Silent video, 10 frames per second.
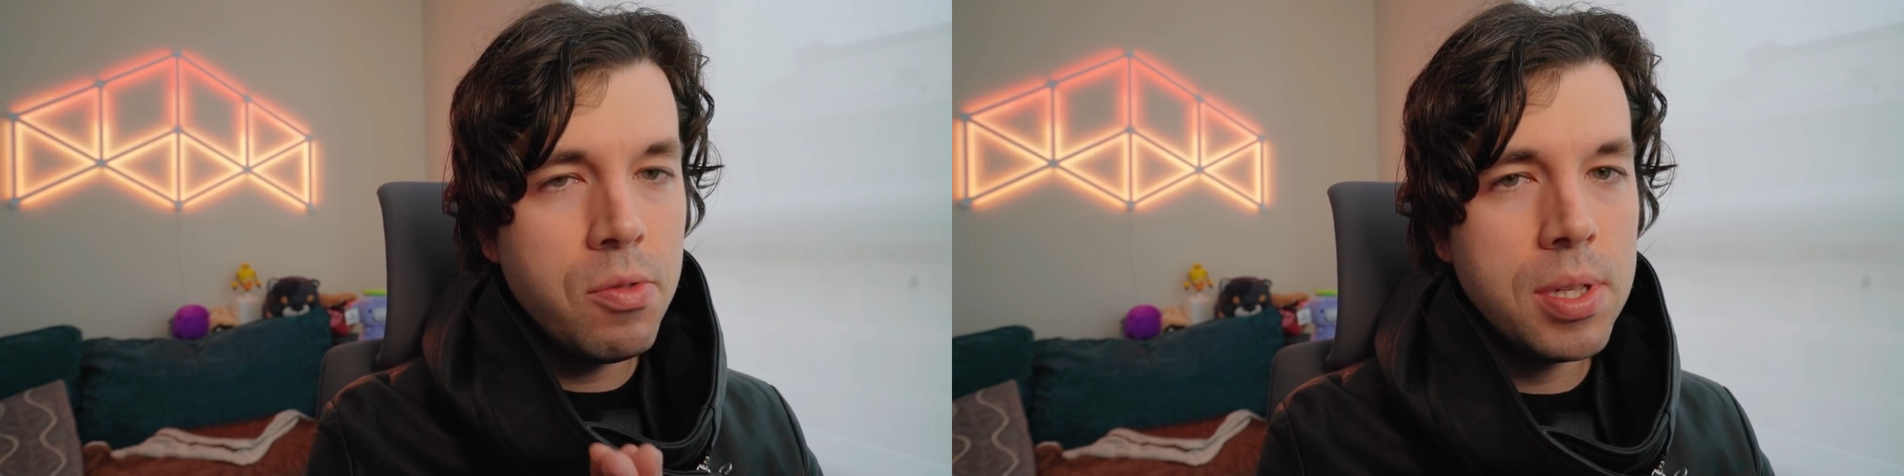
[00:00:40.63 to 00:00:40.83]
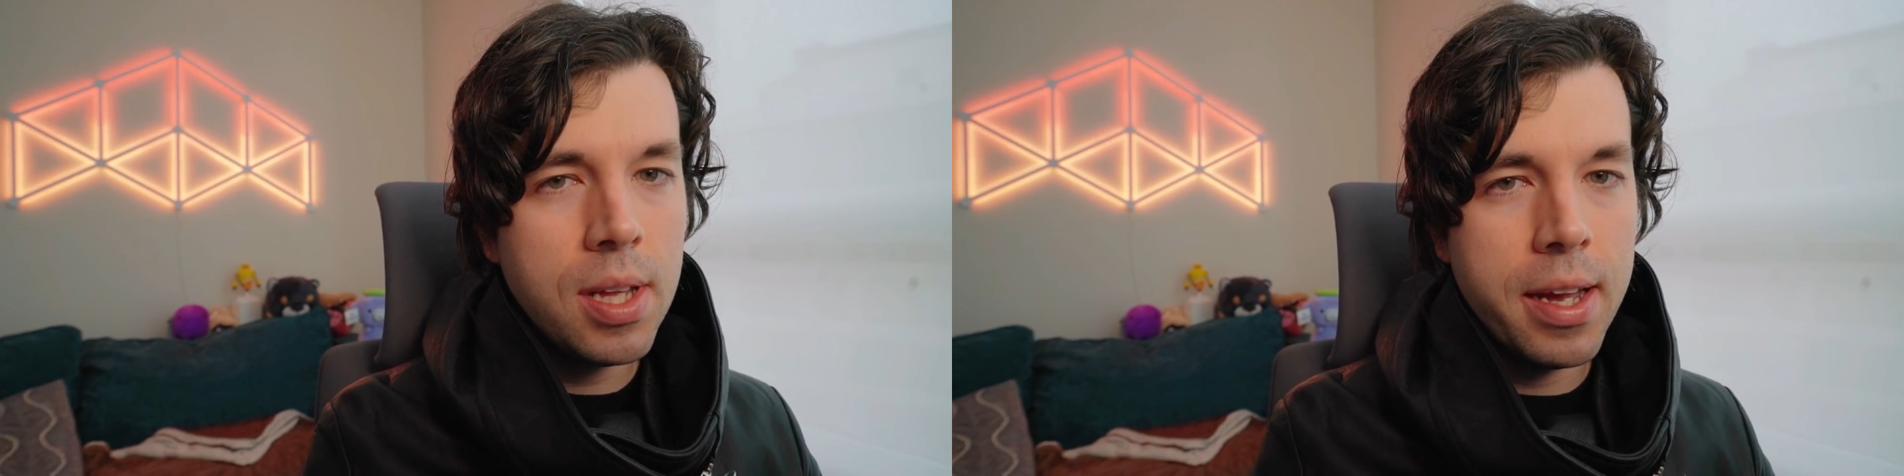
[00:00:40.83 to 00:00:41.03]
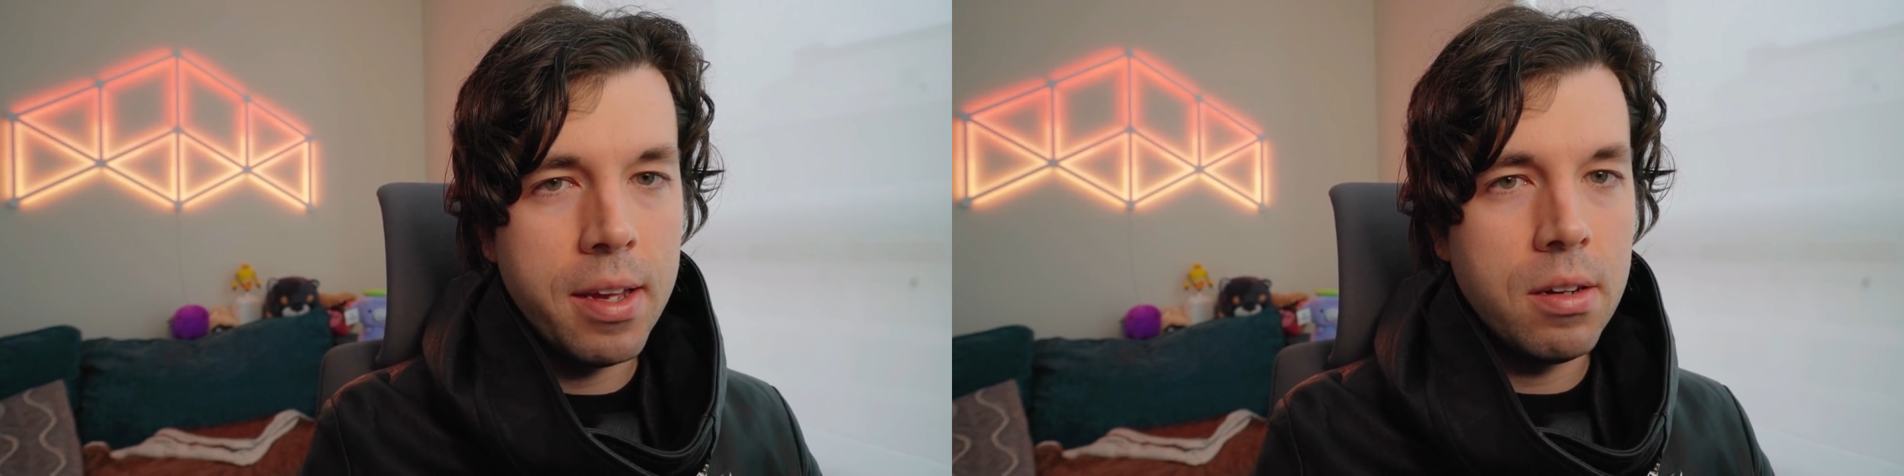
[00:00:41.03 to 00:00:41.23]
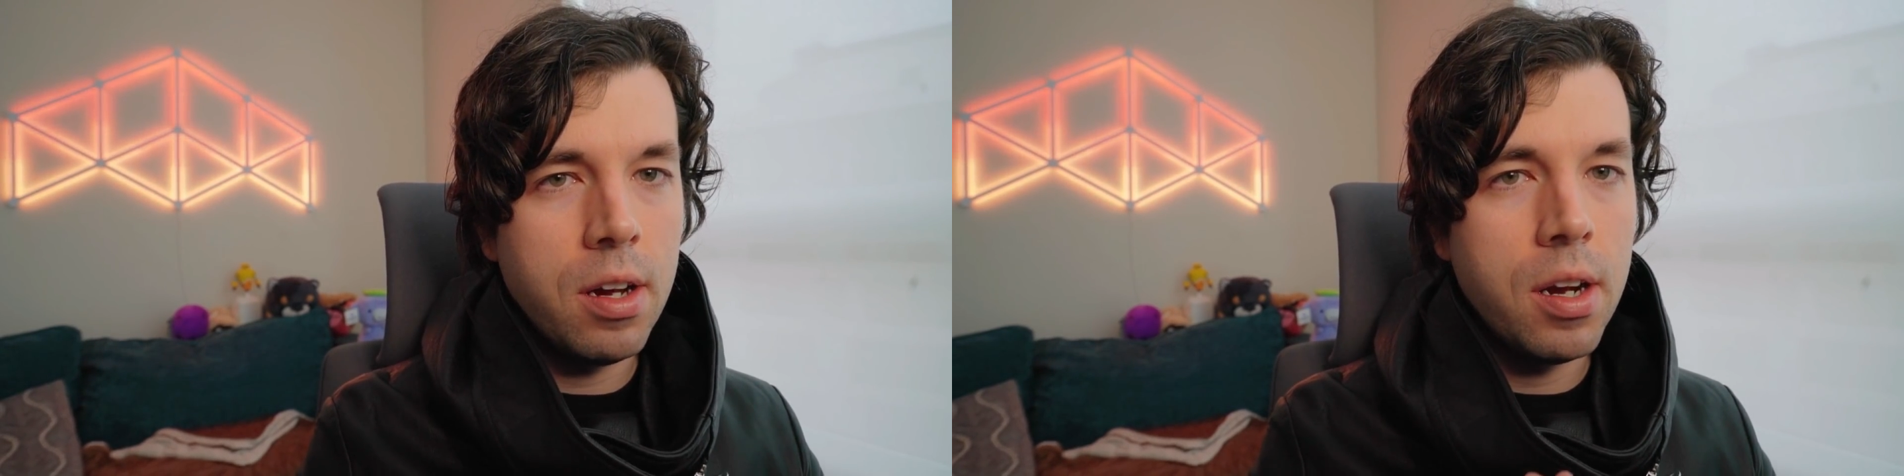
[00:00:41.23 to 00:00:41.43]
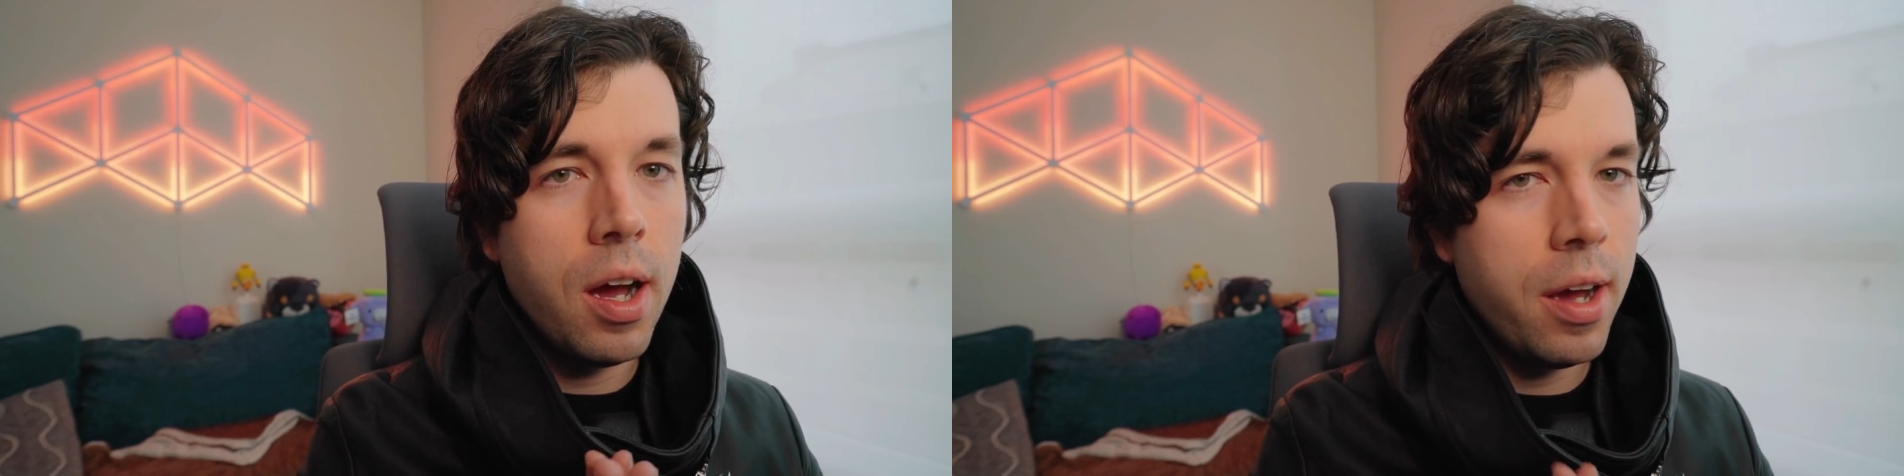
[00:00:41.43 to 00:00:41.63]
reliant
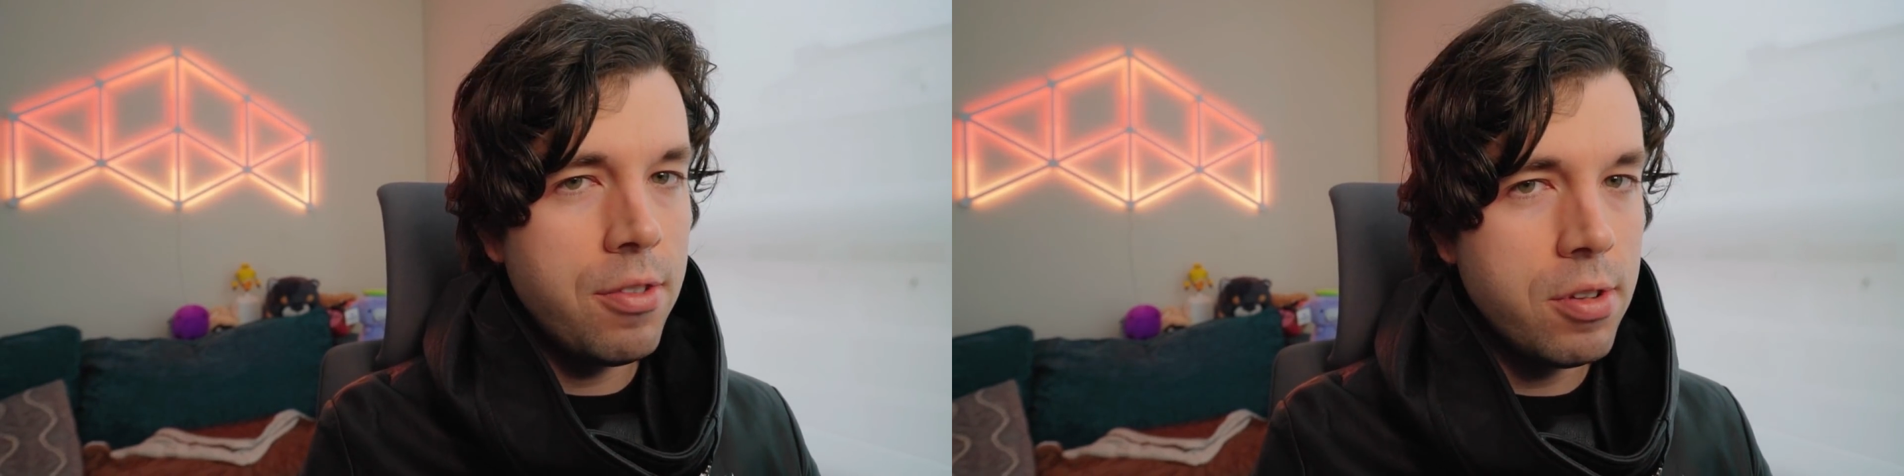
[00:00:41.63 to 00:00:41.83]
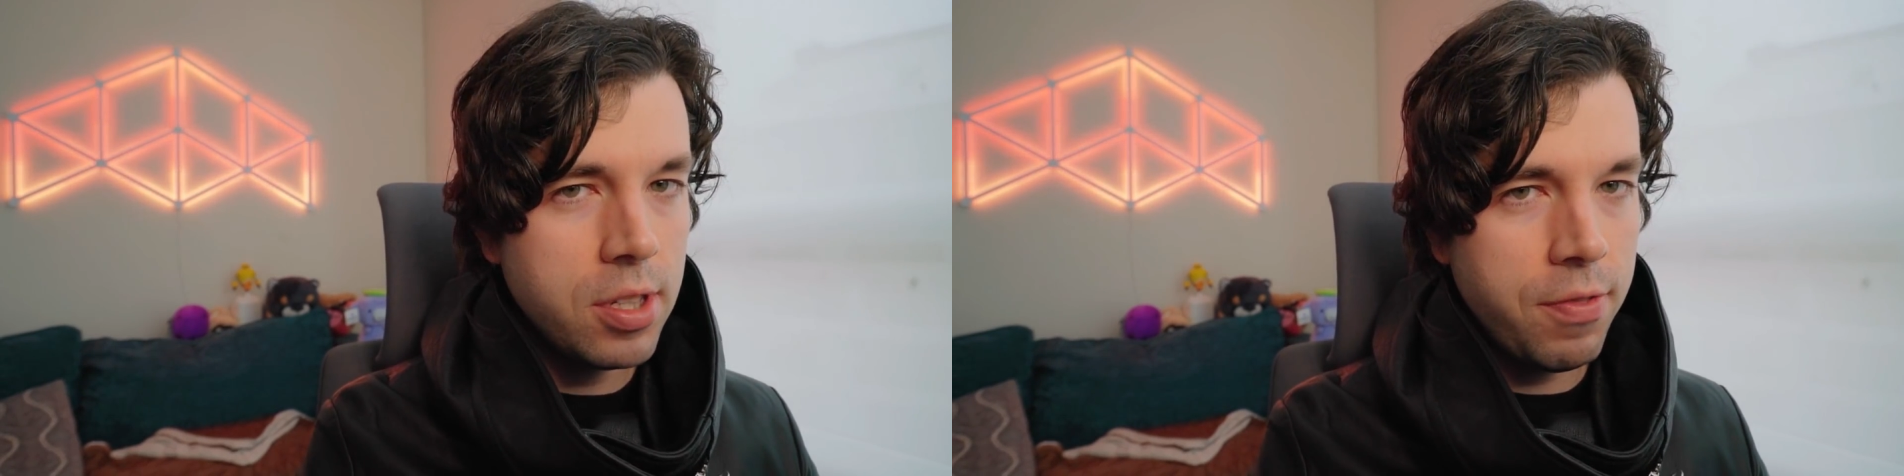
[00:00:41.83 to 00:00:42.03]
on hundreds